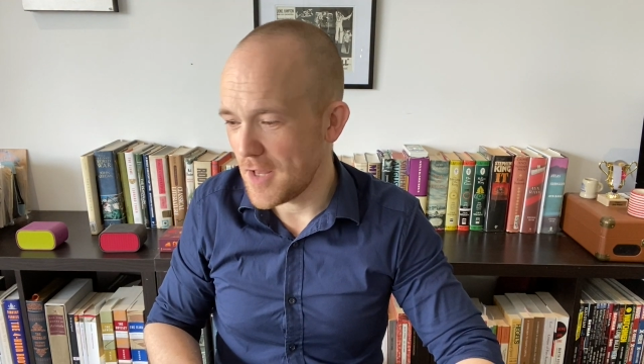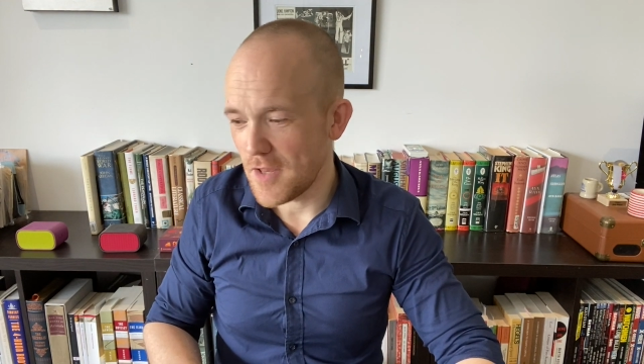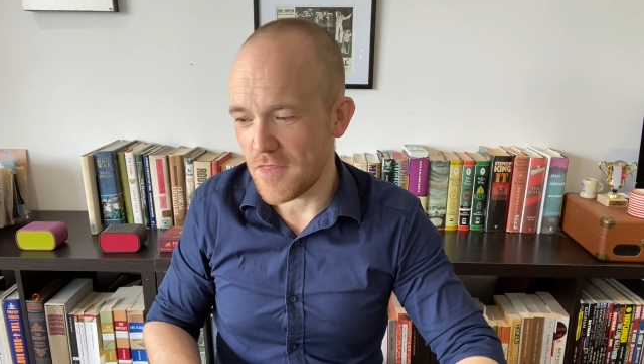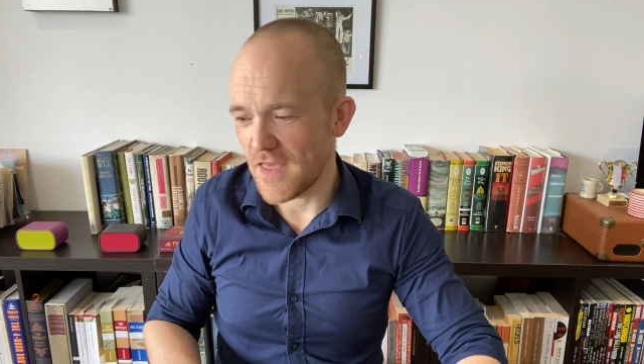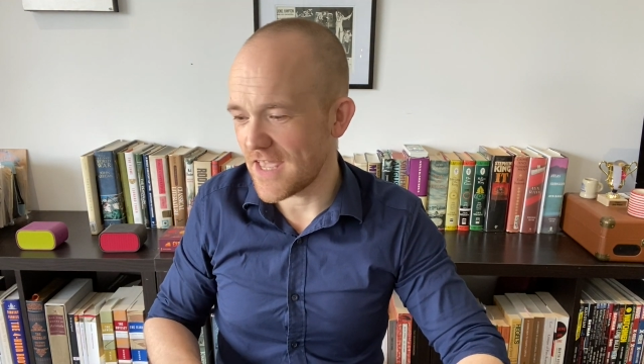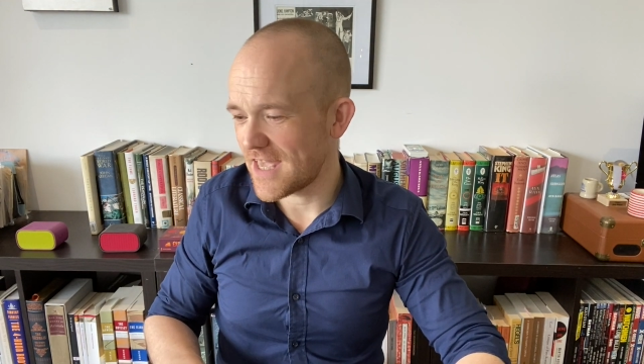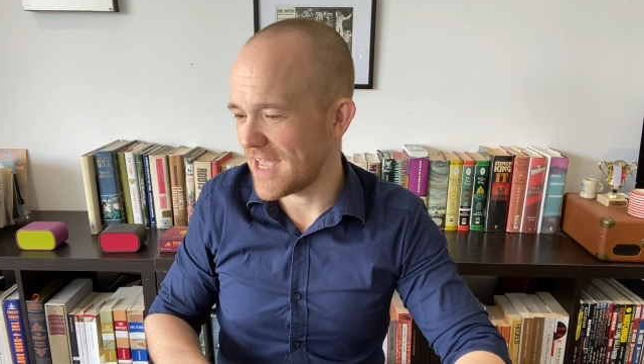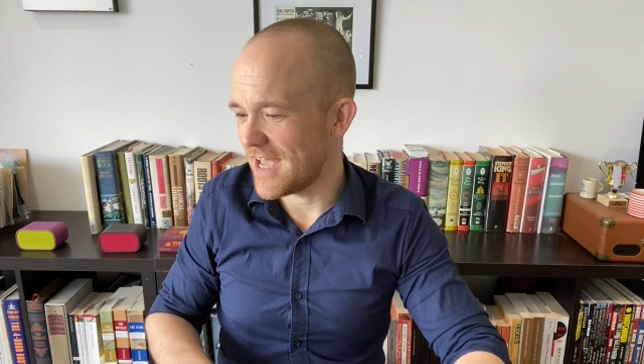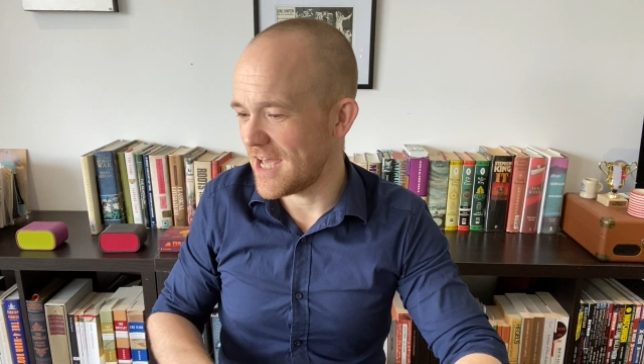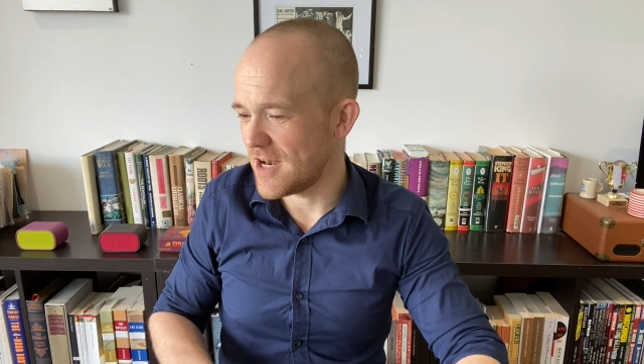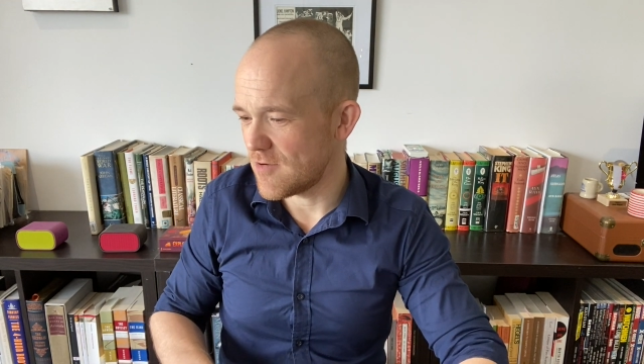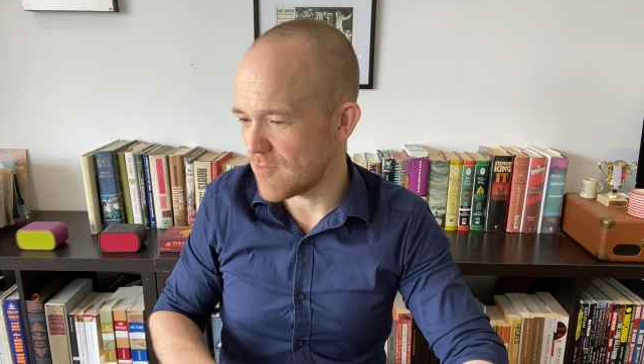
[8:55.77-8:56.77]
They
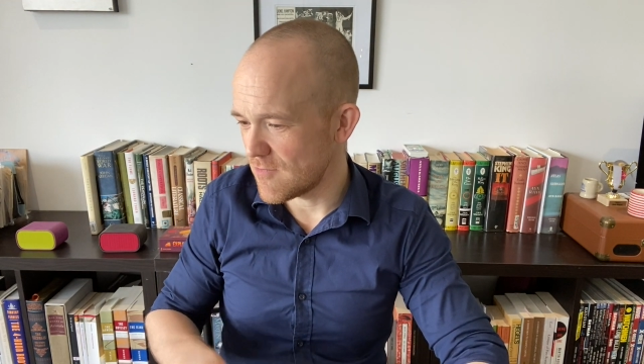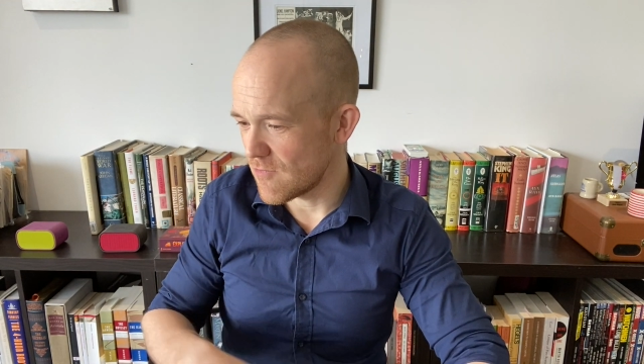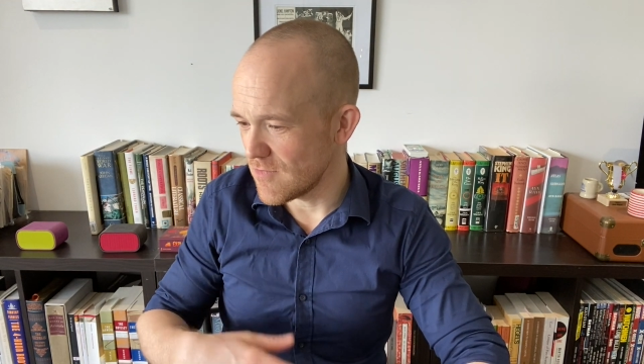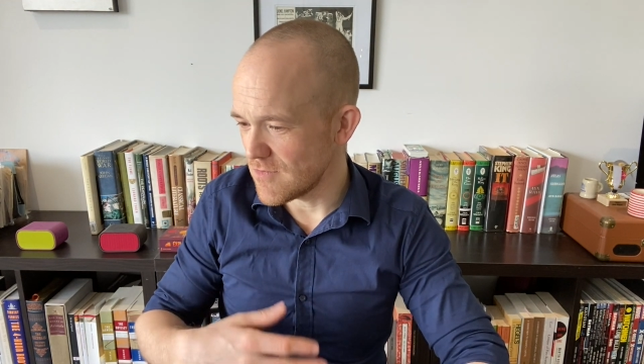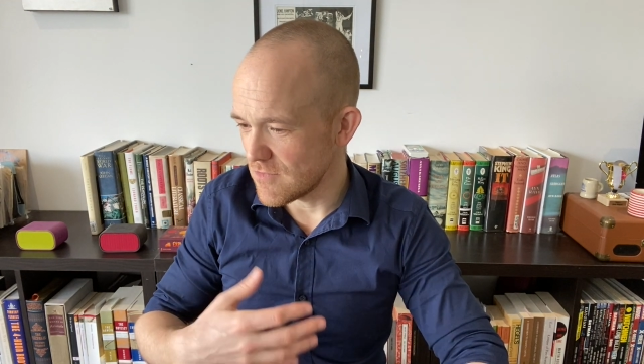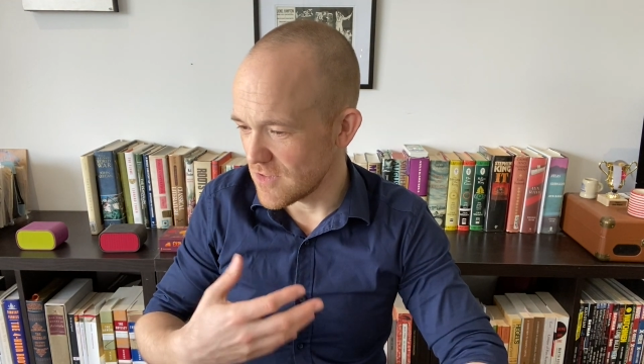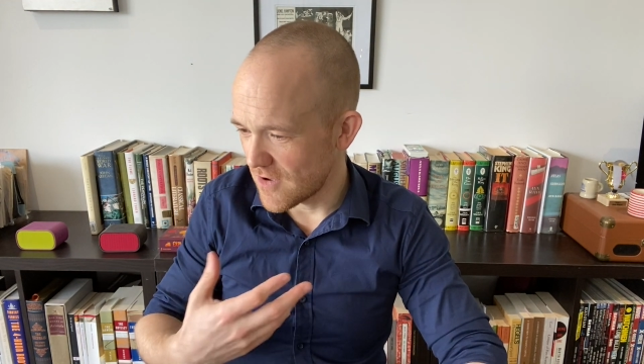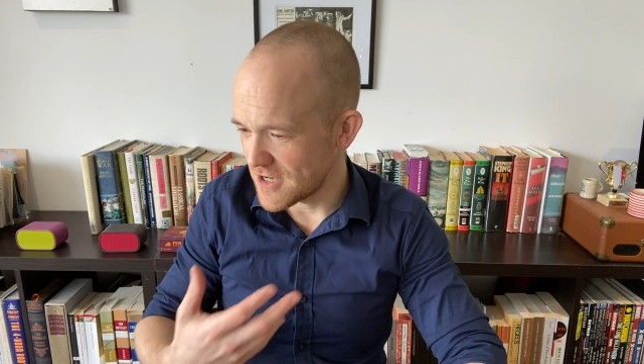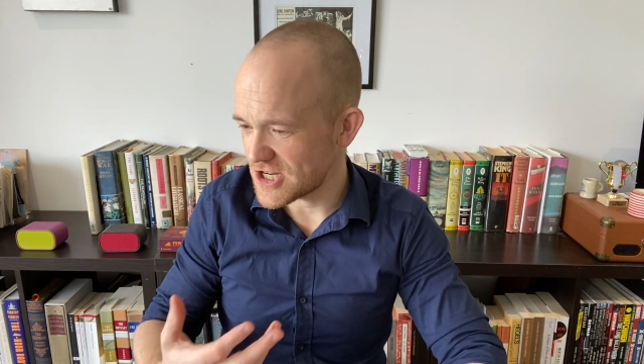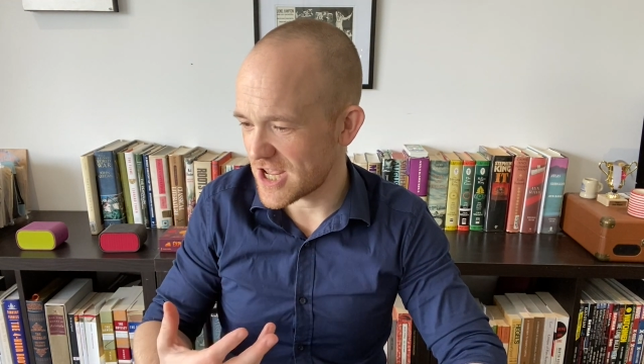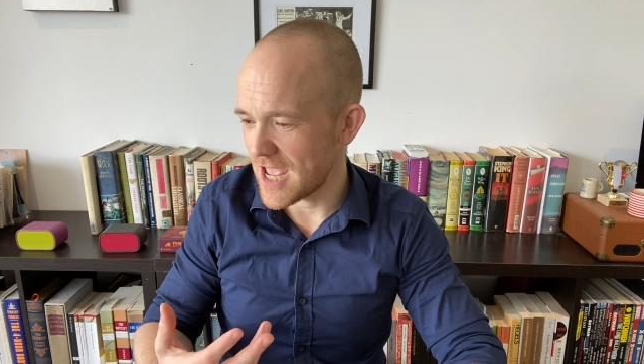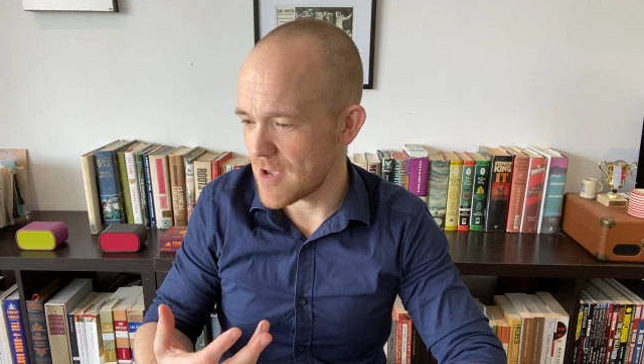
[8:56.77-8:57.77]
can
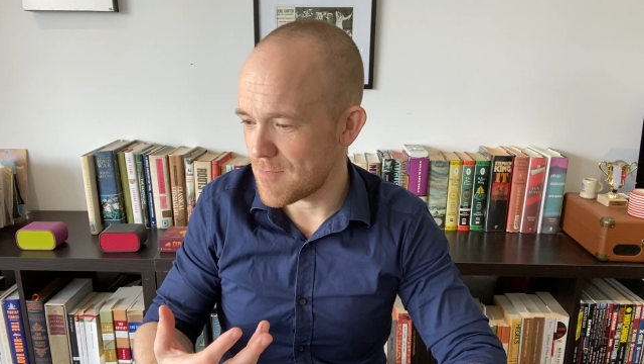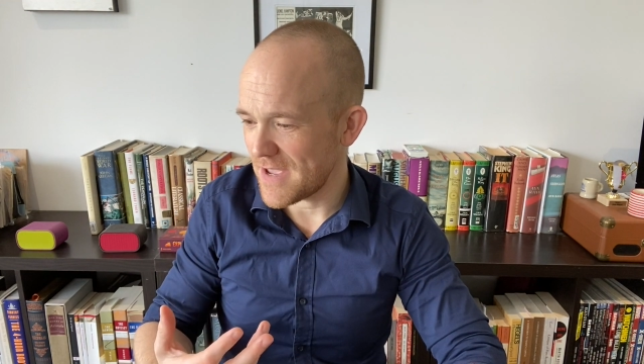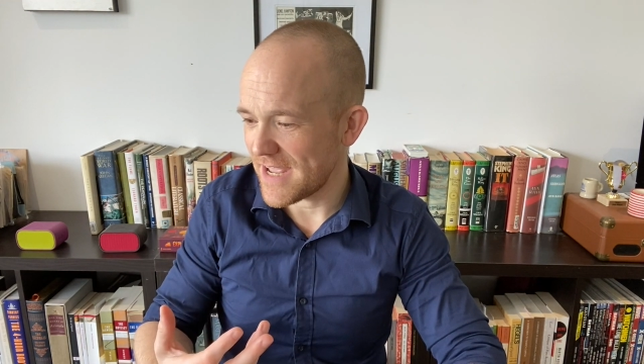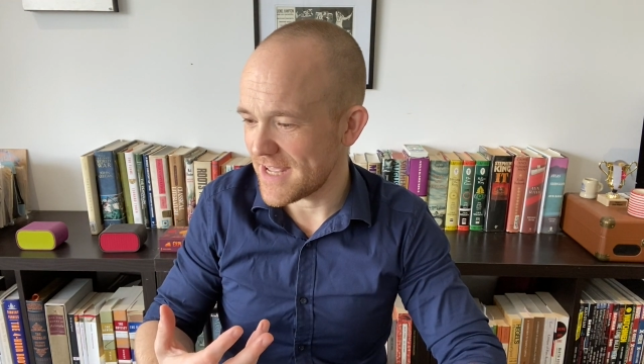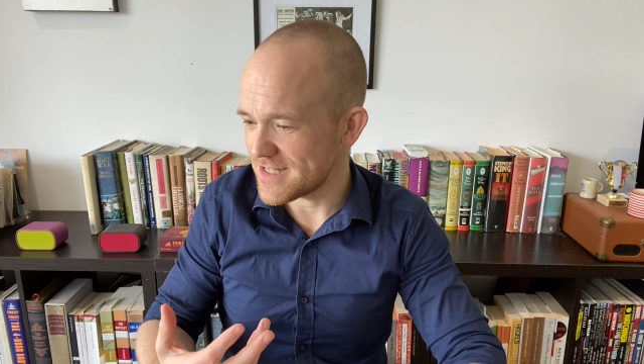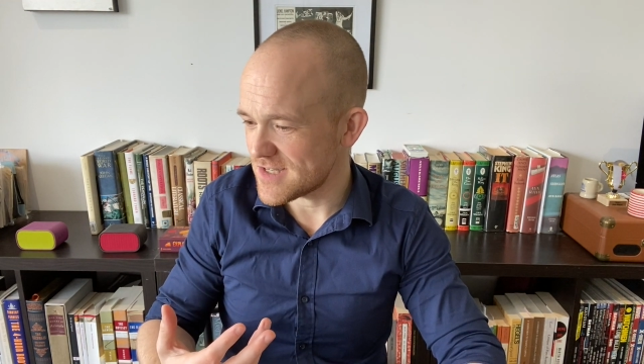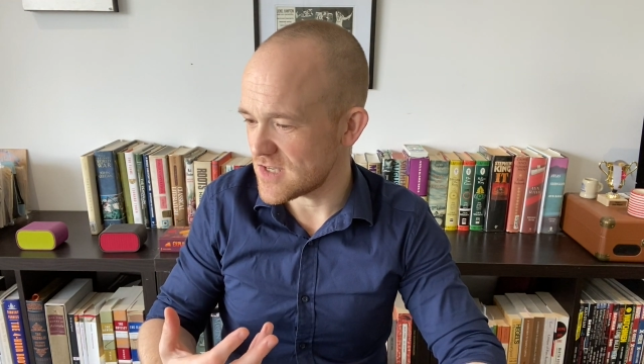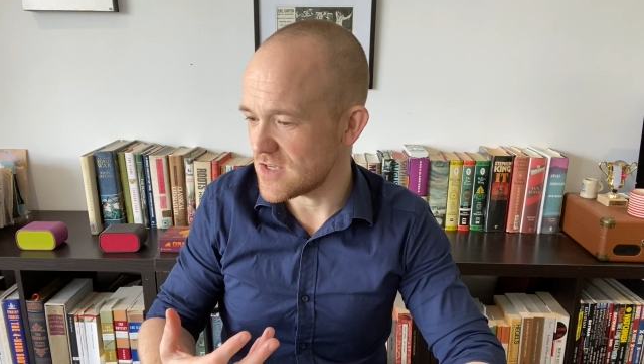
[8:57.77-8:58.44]
launch campaigns